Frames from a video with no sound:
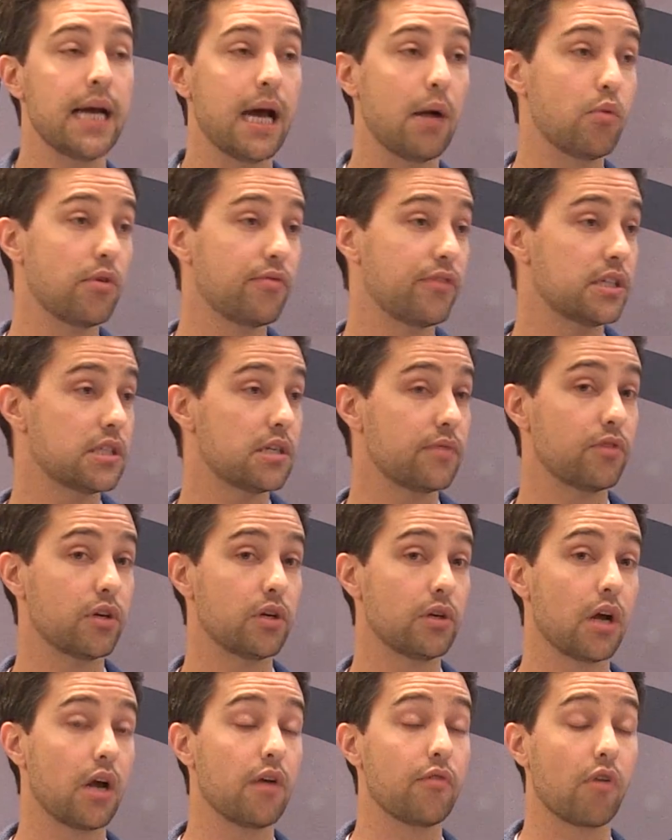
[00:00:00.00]
and we've
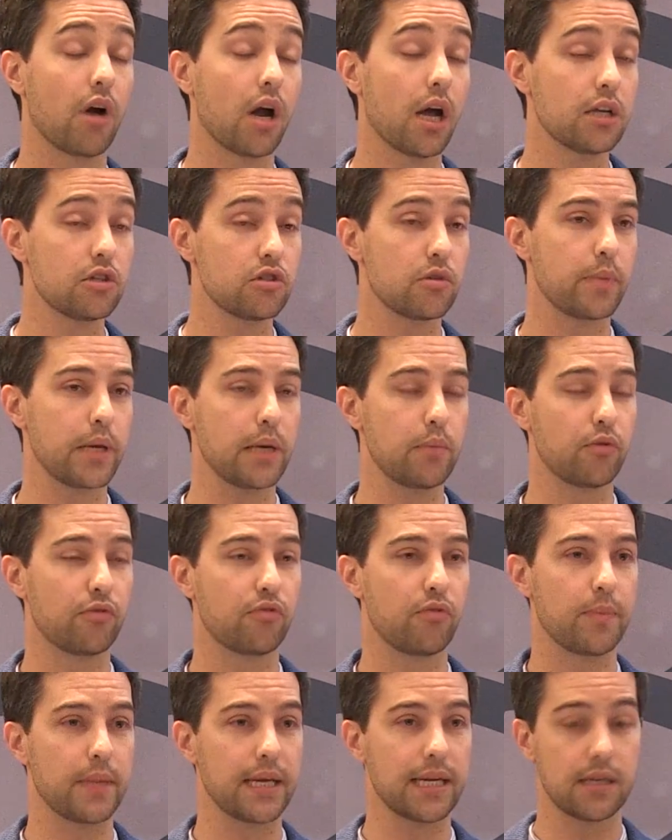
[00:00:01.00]
interviewed over one hundred people
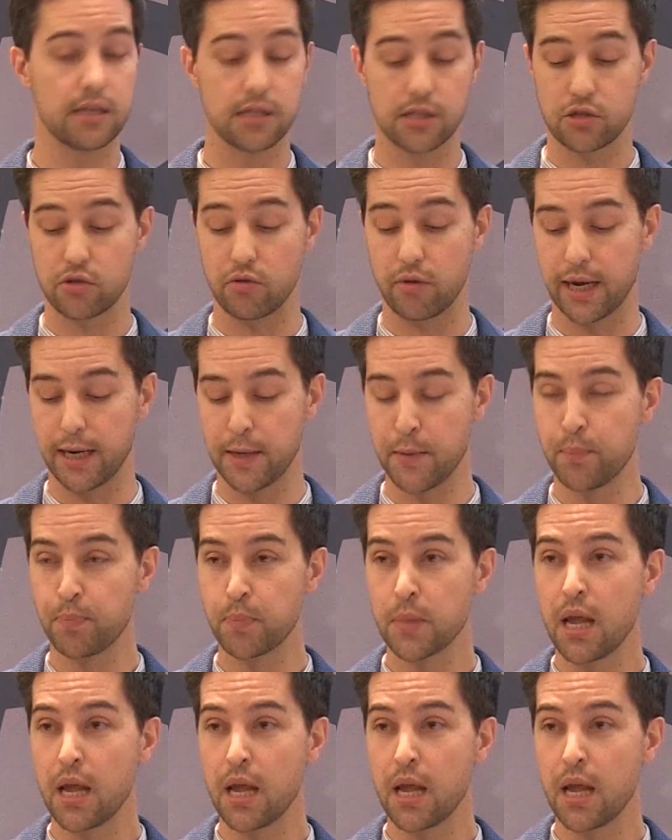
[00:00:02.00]
from the industry.